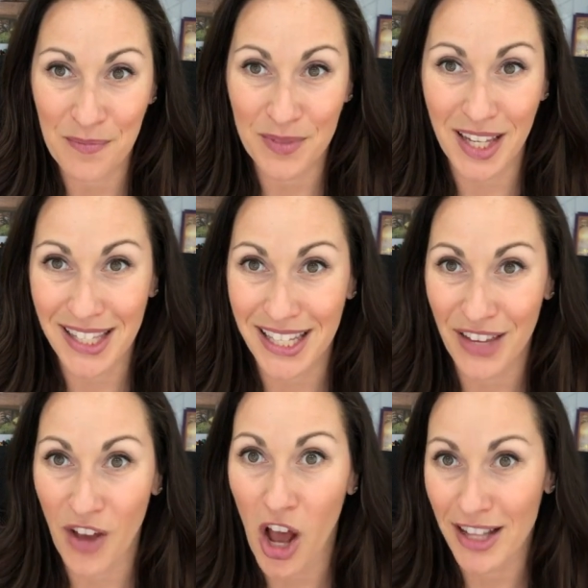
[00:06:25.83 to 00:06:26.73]
doesn't
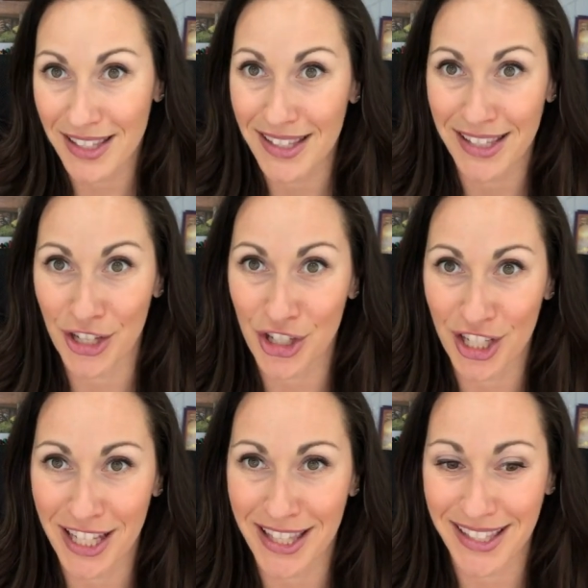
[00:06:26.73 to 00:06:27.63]
give a hot sensation
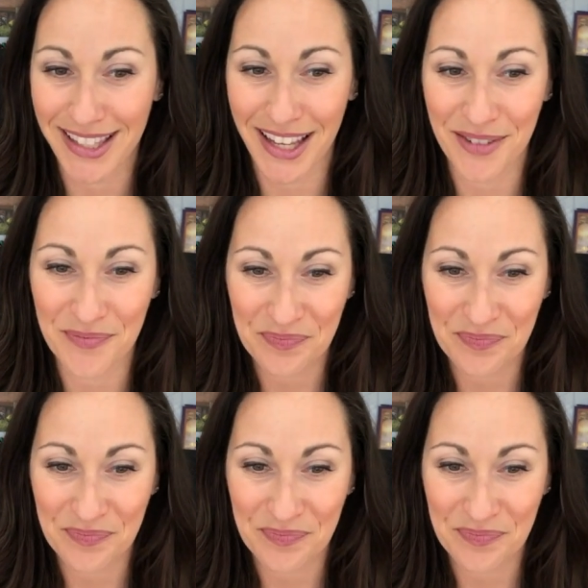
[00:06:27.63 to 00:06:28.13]
to the skin.